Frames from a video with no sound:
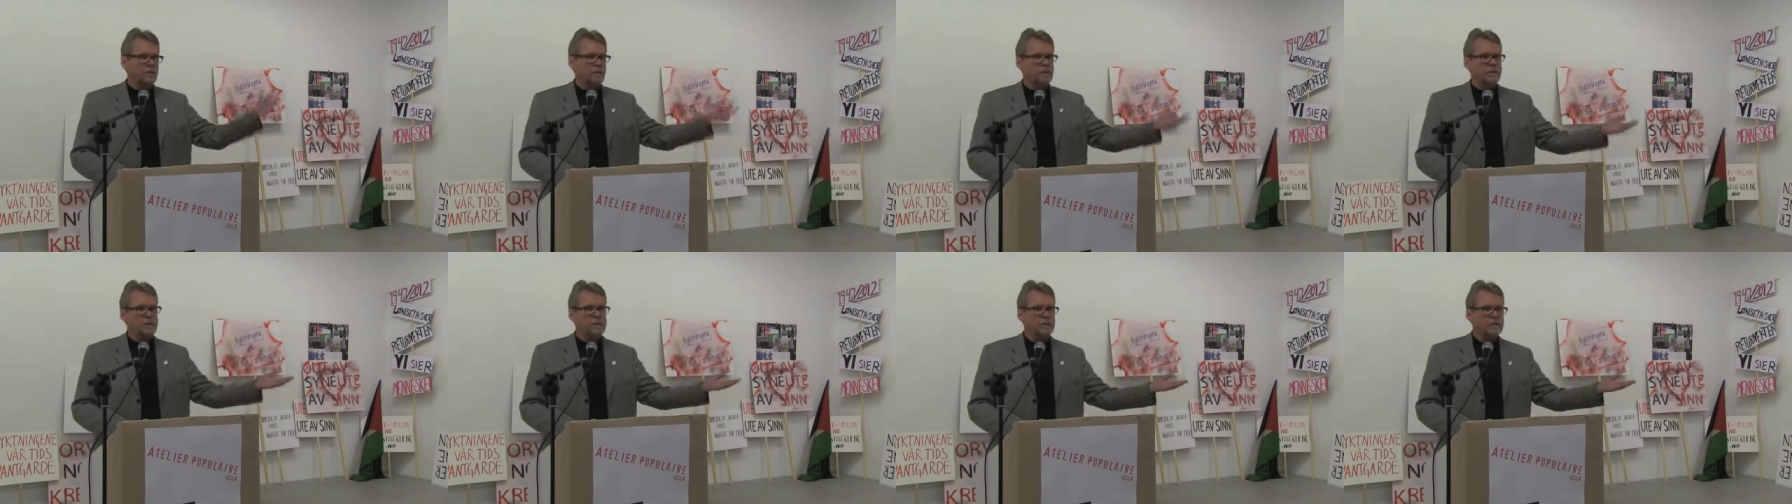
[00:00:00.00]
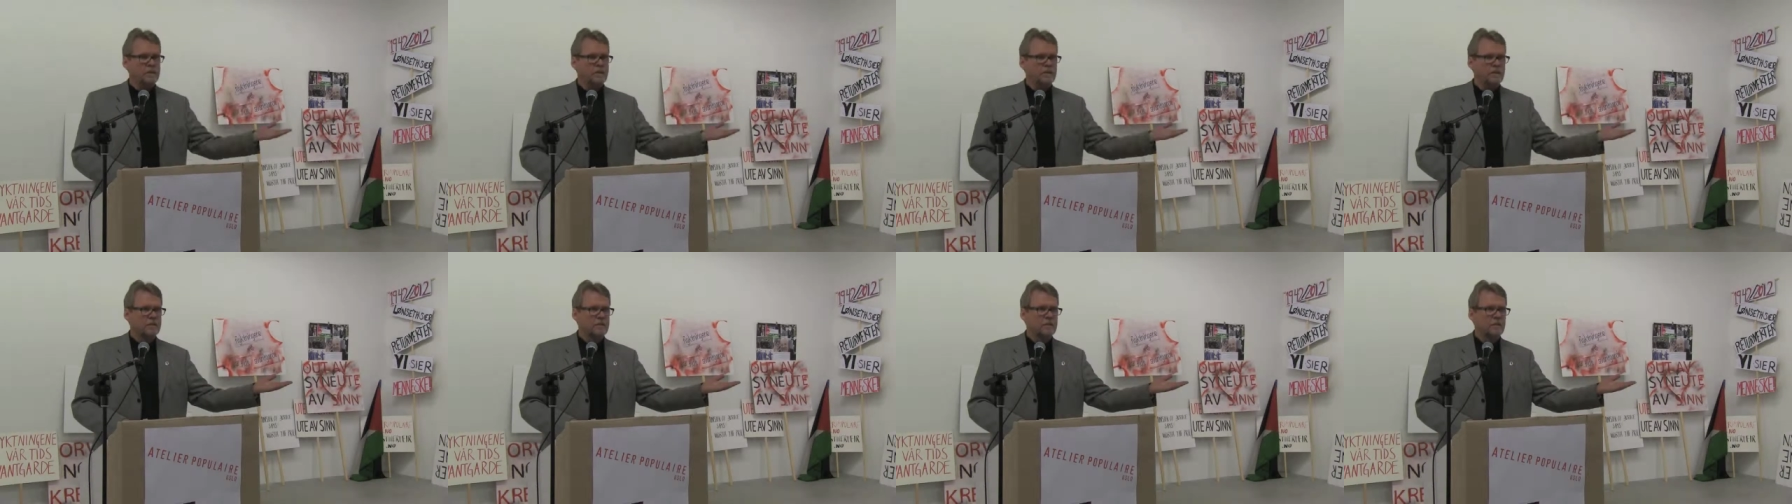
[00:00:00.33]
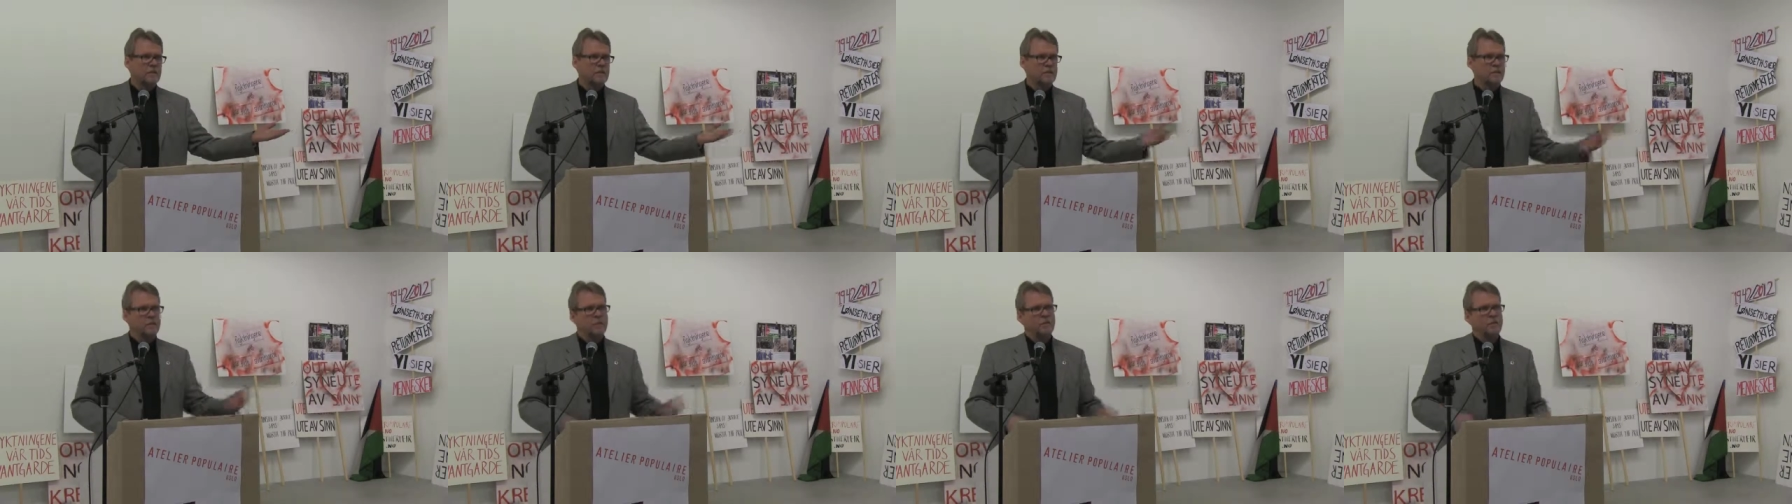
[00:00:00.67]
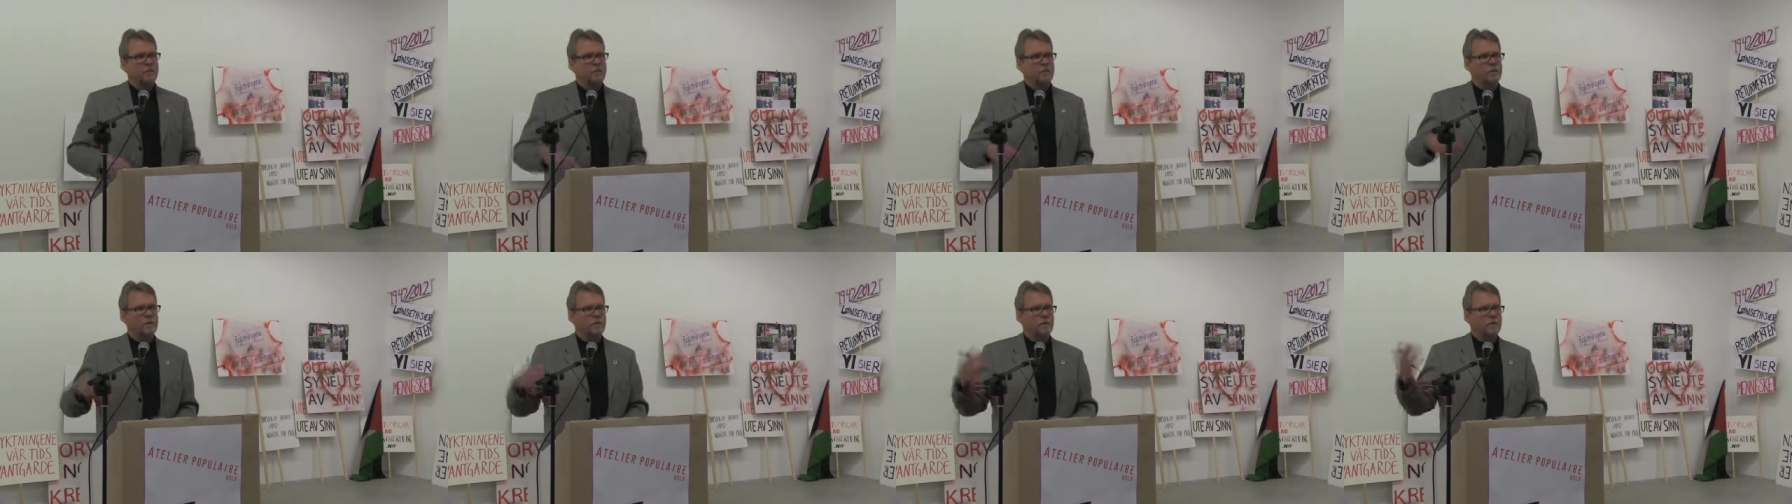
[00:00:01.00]
is
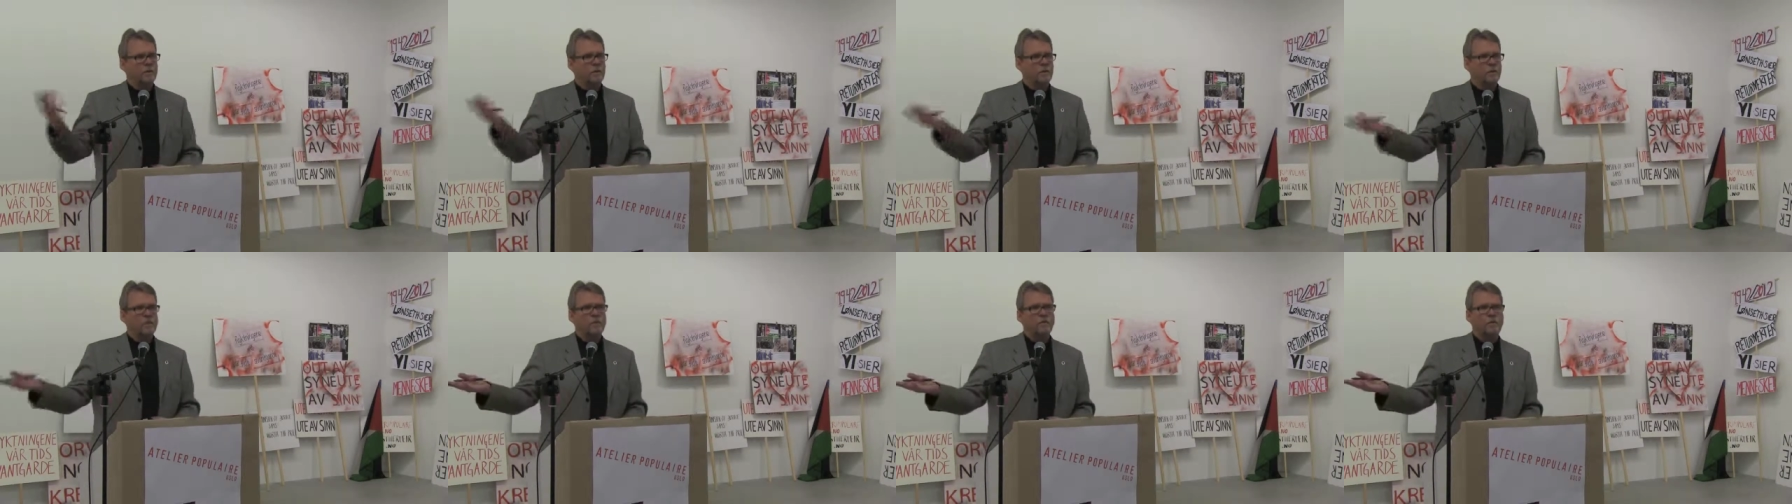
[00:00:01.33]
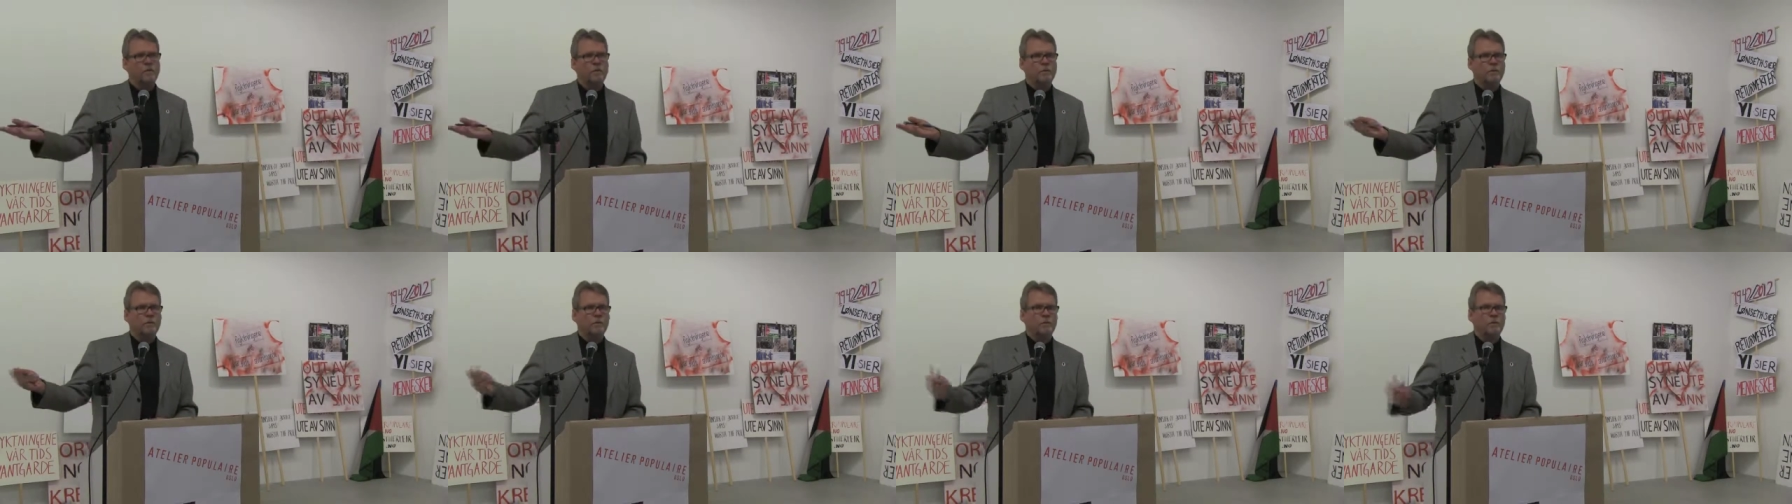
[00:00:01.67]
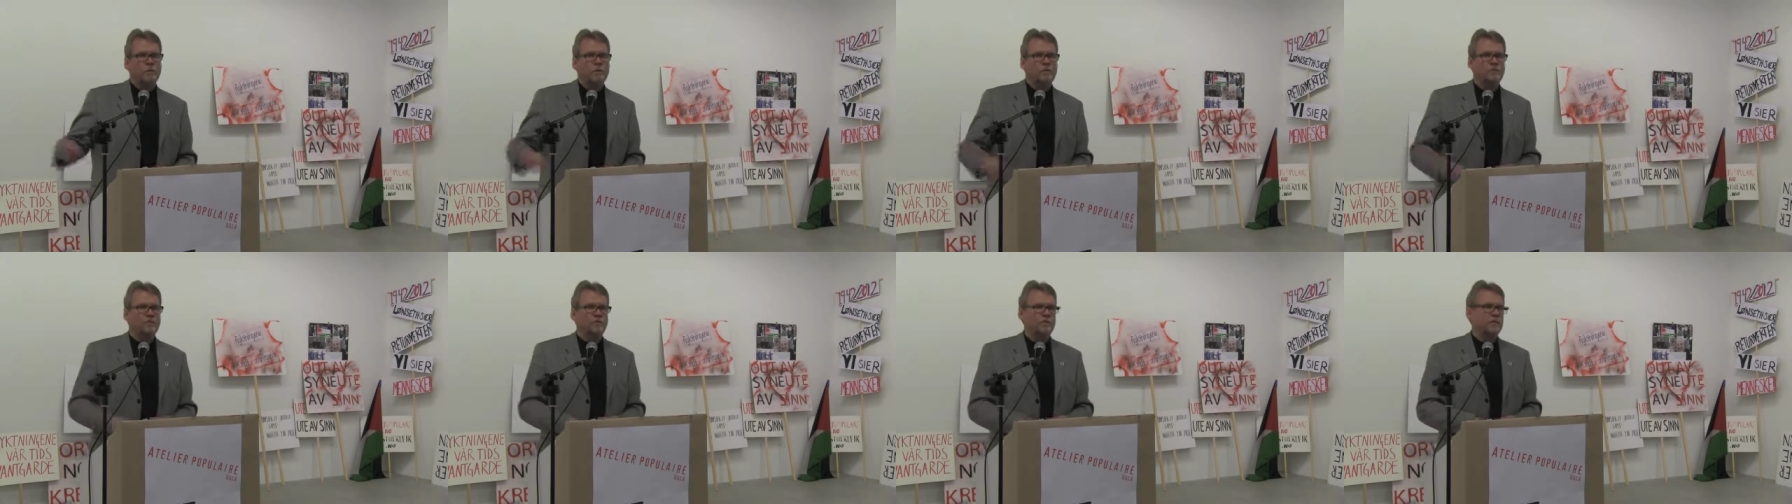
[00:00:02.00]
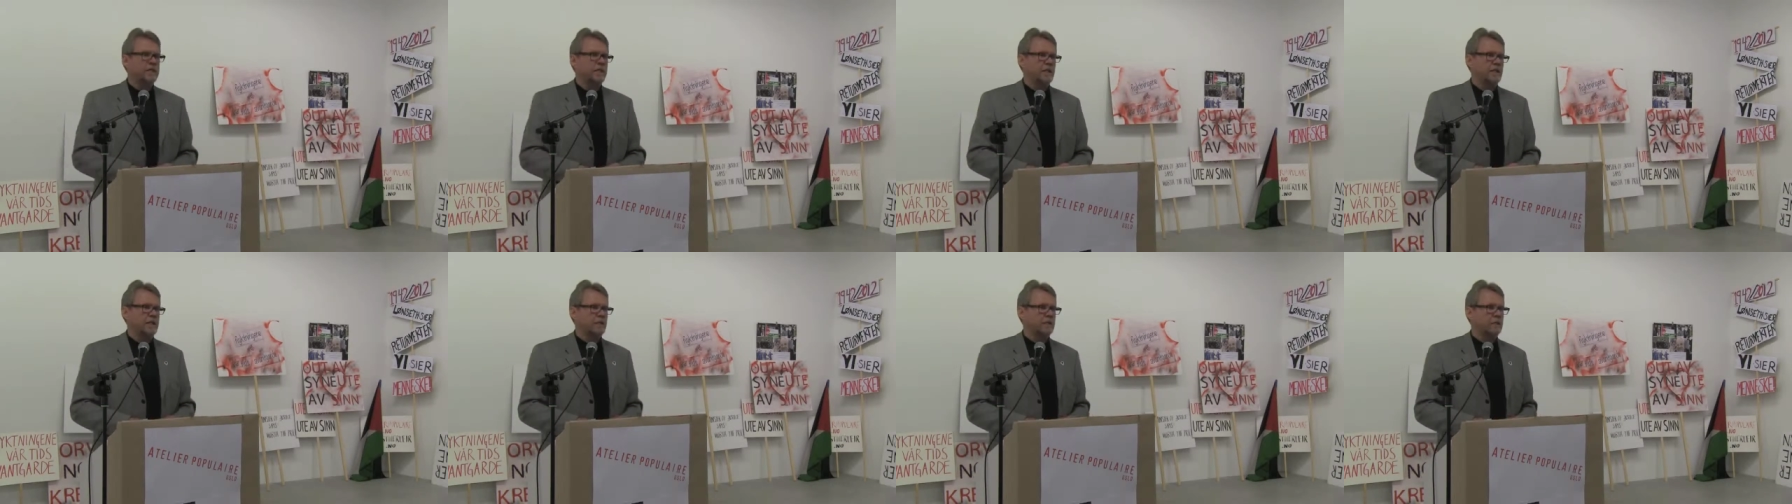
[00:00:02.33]
accepted, the other one is
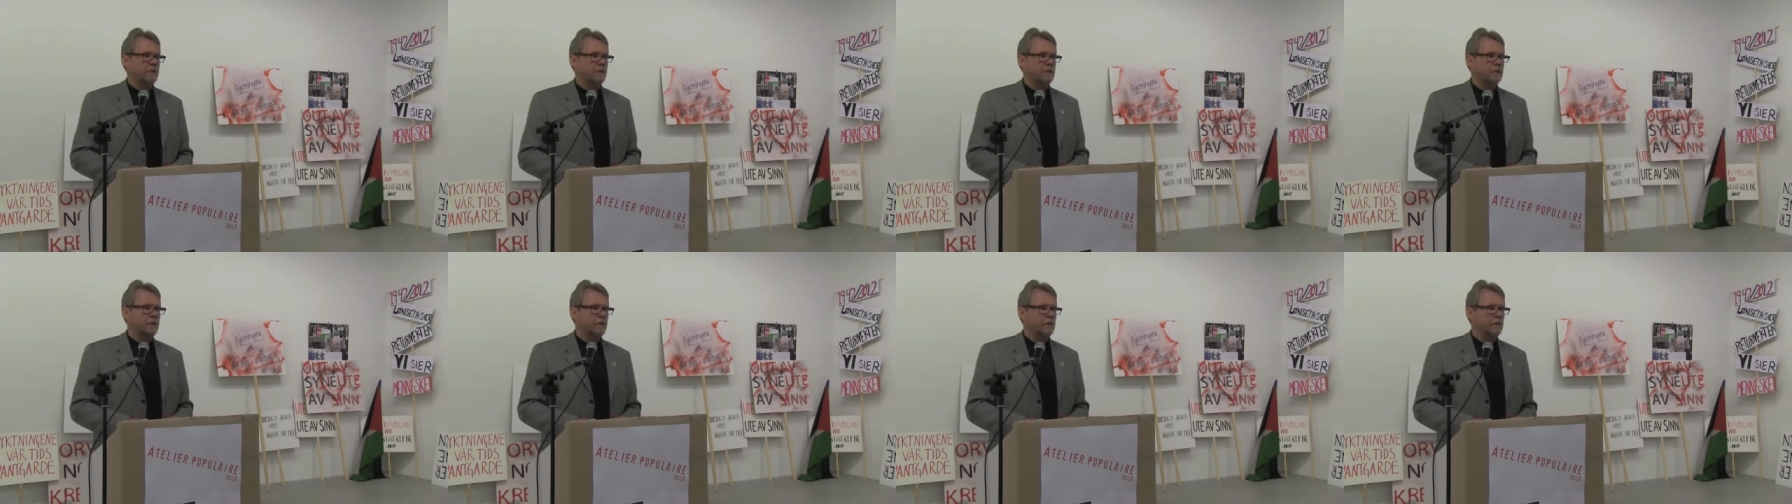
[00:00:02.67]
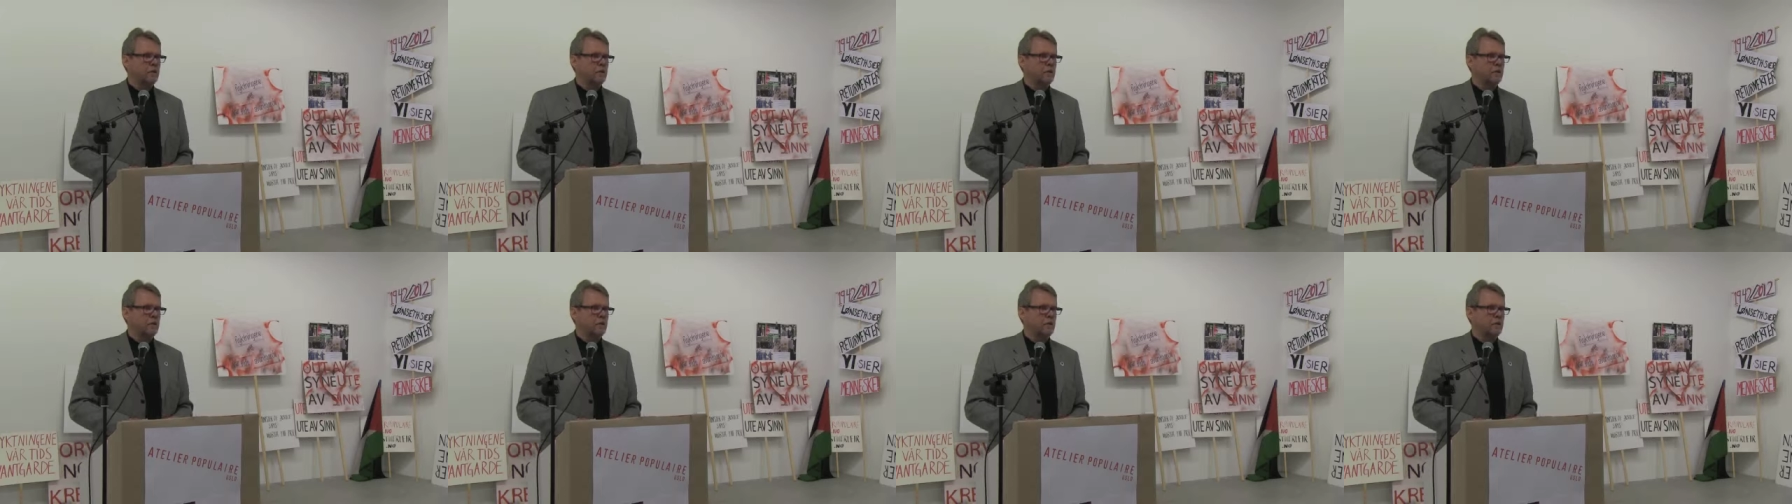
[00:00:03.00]
rejected.